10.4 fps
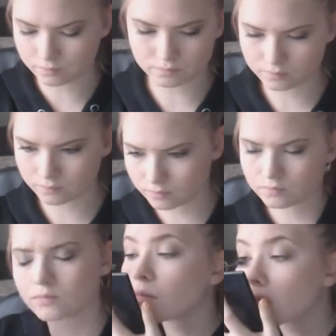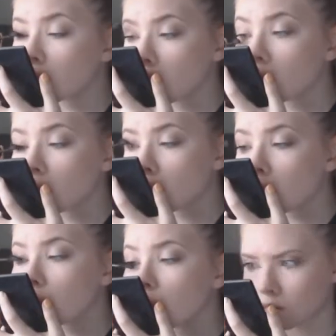on top, and
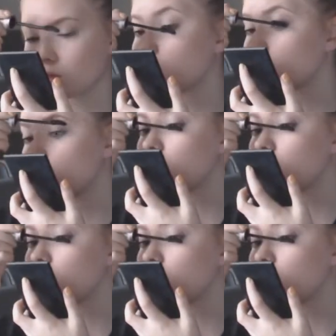still